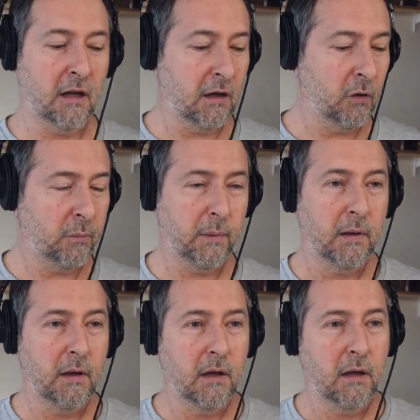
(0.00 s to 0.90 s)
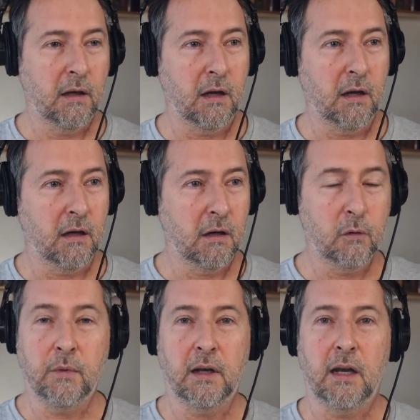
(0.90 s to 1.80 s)
And I hope uh,
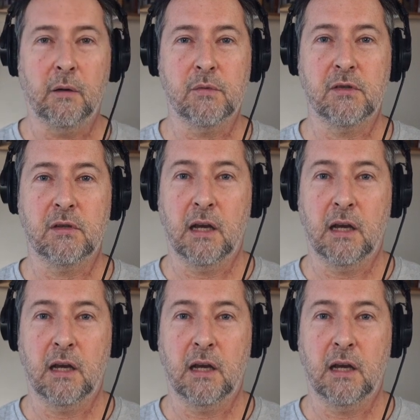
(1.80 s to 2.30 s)
hope that it helps.